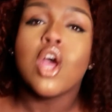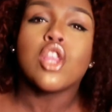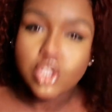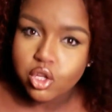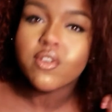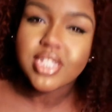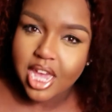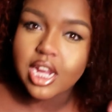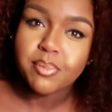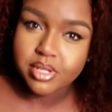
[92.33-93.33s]
The store is
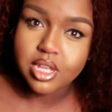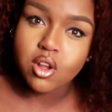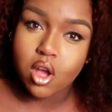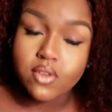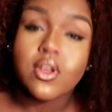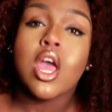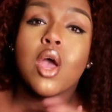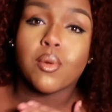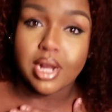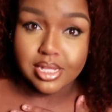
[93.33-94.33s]
80% off.
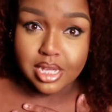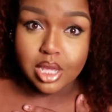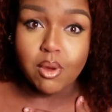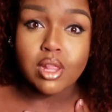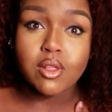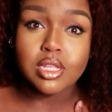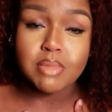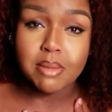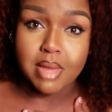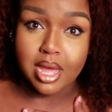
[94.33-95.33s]
When I tell you I lost
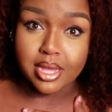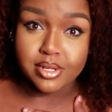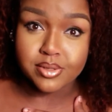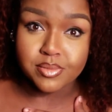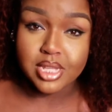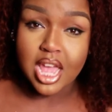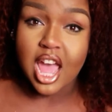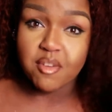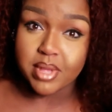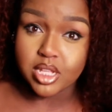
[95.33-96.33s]
my mind,
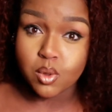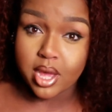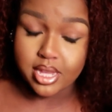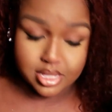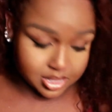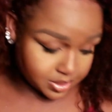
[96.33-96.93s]
I've been twice.